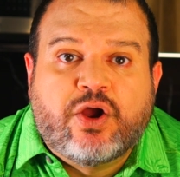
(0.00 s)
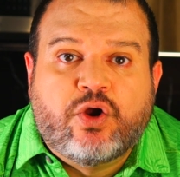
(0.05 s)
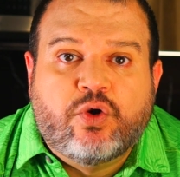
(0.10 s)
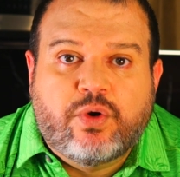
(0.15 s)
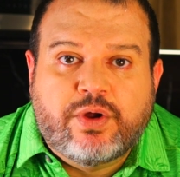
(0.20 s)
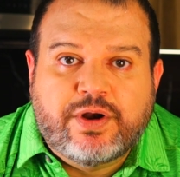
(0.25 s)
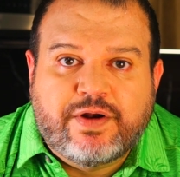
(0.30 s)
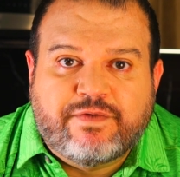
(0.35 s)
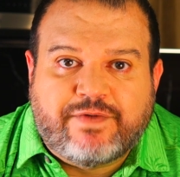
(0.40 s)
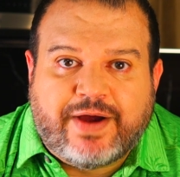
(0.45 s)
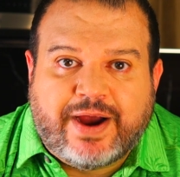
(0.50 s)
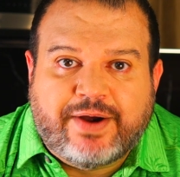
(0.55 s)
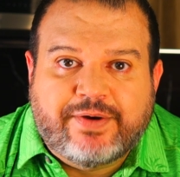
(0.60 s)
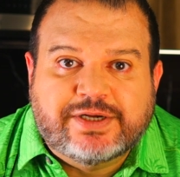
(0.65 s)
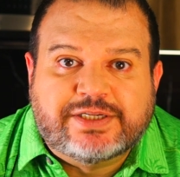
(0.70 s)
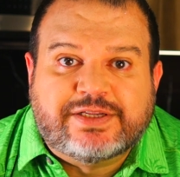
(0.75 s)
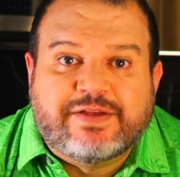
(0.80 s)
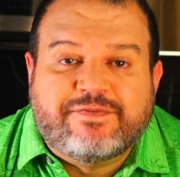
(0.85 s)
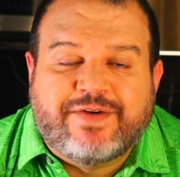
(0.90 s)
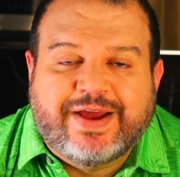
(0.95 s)

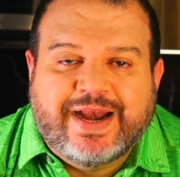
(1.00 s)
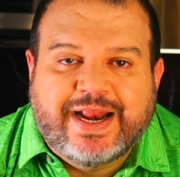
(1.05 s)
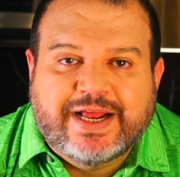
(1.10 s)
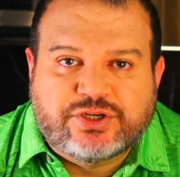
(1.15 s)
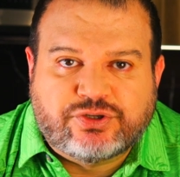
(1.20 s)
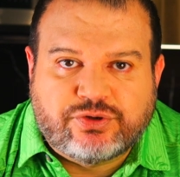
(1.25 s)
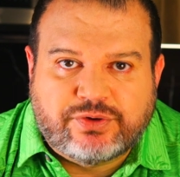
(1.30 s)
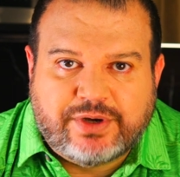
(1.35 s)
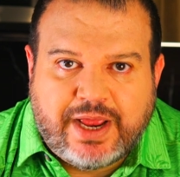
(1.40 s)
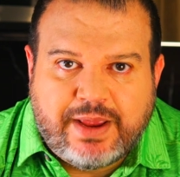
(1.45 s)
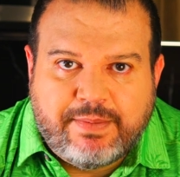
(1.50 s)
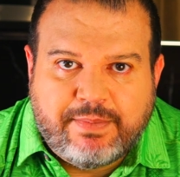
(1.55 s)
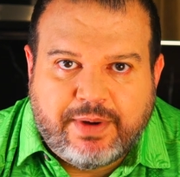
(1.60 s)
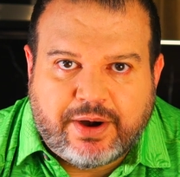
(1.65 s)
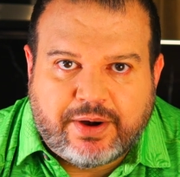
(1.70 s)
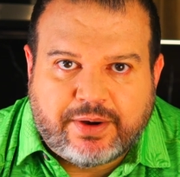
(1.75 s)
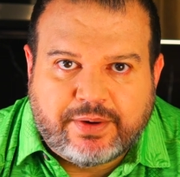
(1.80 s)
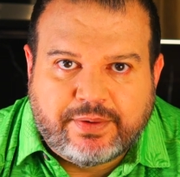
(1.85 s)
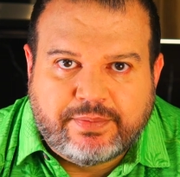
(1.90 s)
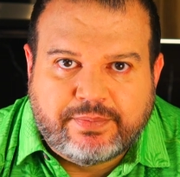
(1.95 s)
coronavirus financial
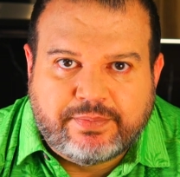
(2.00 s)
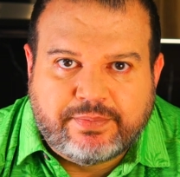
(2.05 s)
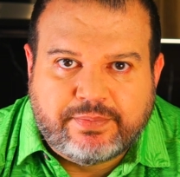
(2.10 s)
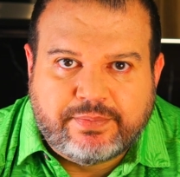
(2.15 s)
nightmare.